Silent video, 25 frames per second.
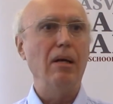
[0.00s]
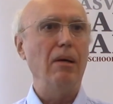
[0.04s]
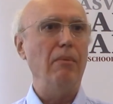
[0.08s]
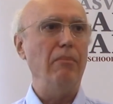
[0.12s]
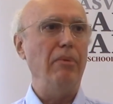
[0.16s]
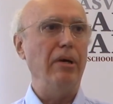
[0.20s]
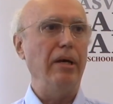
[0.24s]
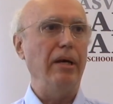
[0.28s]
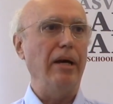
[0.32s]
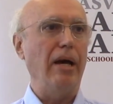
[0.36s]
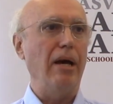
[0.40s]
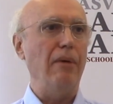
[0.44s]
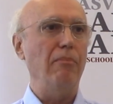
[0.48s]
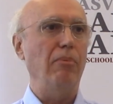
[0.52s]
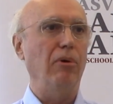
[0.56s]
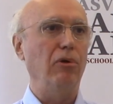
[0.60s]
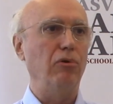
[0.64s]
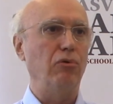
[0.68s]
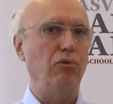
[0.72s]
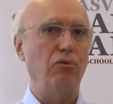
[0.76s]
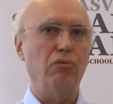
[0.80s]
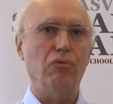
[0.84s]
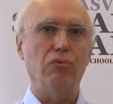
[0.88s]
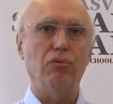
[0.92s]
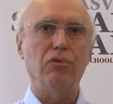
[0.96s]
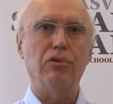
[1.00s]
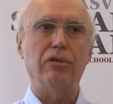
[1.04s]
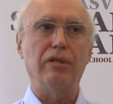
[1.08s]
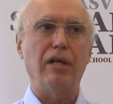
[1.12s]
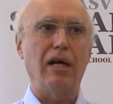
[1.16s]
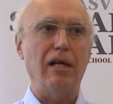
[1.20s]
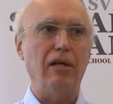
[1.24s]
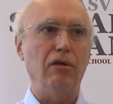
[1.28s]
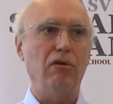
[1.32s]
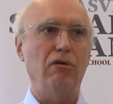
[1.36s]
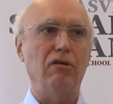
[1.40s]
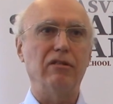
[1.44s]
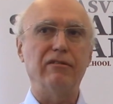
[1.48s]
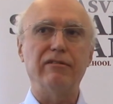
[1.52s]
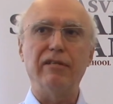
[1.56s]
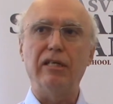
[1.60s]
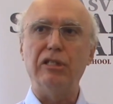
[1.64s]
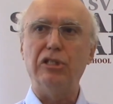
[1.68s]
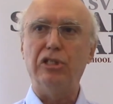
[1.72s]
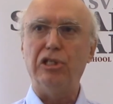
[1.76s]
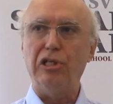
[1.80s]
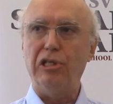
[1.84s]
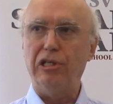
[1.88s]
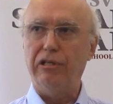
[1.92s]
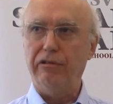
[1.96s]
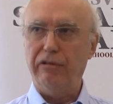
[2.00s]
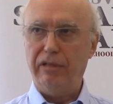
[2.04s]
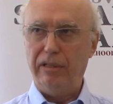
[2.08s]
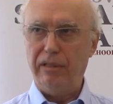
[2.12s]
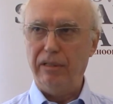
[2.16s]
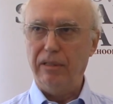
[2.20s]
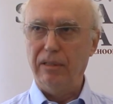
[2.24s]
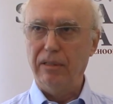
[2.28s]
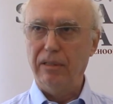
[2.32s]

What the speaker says: being able to tell your grandchildren,